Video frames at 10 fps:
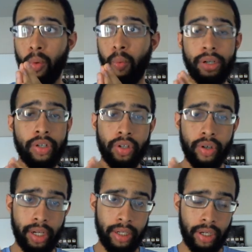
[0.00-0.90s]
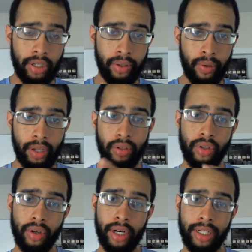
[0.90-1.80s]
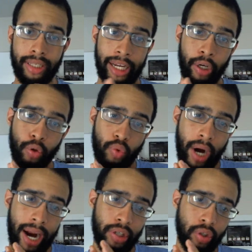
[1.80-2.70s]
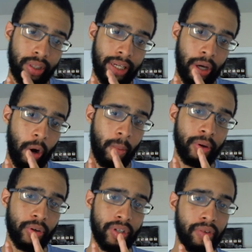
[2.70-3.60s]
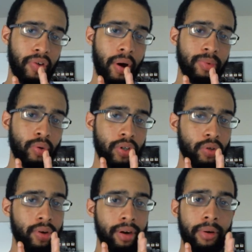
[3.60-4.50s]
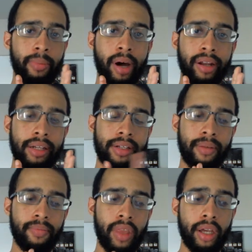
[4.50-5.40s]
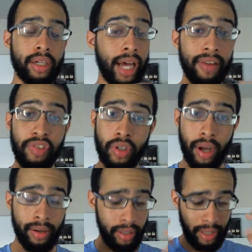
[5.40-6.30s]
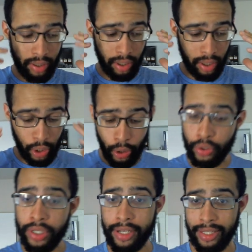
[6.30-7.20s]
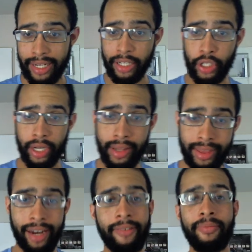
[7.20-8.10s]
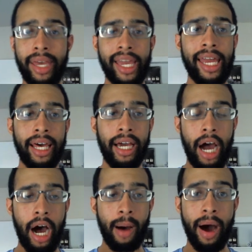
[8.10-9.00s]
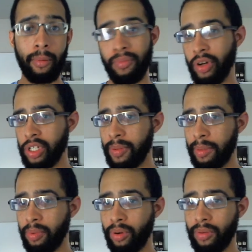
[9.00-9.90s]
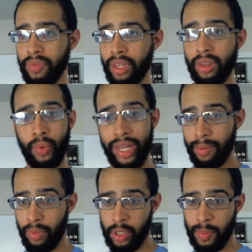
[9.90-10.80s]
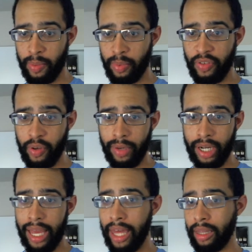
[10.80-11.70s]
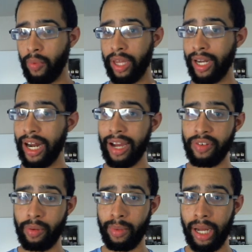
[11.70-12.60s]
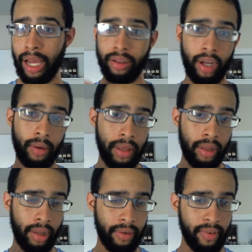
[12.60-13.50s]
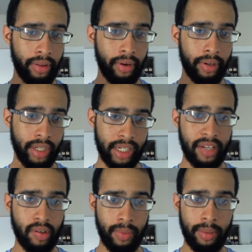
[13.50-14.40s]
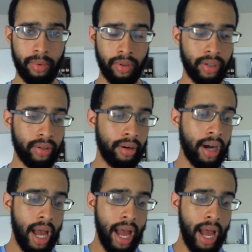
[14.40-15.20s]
what you're starting to do is you're starting to like gradually open yourself up towards greater abundance. Because this is a huge distinction that I've made about most people, the way that most people view money and the way that I view money, along with a lot of other successful people too.